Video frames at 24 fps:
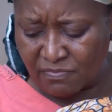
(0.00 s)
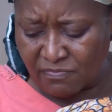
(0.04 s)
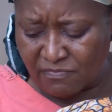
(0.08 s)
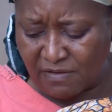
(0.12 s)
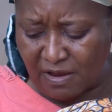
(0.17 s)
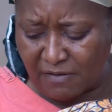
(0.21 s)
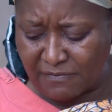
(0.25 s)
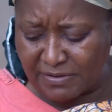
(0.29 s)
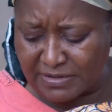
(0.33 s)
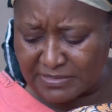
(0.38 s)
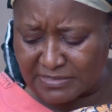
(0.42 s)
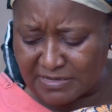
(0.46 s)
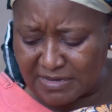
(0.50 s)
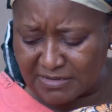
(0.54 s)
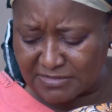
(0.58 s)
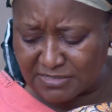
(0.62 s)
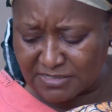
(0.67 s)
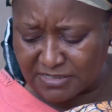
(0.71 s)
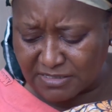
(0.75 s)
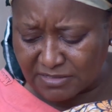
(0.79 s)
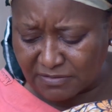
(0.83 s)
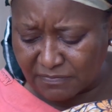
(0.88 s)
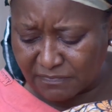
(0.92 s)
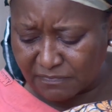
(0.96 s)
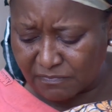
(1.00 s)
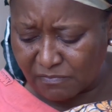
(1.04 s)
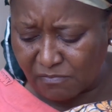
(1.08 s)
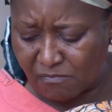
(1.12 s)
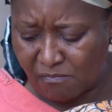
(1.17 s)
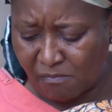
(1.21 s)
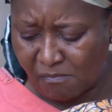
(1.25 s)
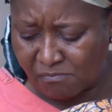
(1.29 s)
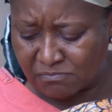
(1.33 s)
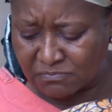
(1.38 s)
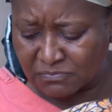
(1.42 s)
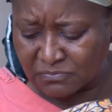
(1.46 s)
very tasty.
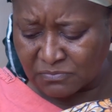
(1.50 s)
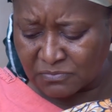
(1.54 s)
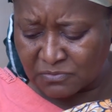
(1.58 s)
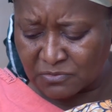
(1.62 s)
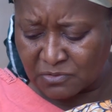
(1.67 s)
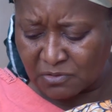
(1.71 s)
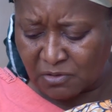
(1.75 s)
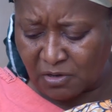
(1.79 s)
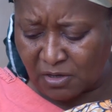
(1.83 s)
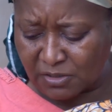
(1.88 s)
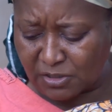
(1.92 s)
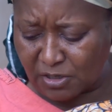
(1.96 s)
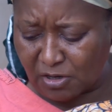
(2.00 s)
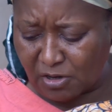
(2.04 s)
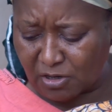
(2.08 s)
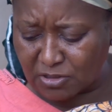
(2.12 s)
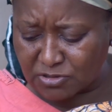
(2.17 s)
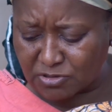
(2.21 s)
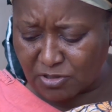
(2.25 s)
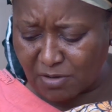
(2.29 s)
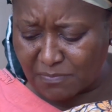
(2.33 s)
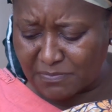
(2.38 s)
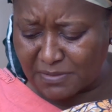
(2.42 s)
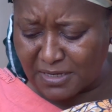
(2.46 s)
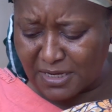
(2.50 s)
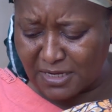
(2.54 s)
Oh, they call some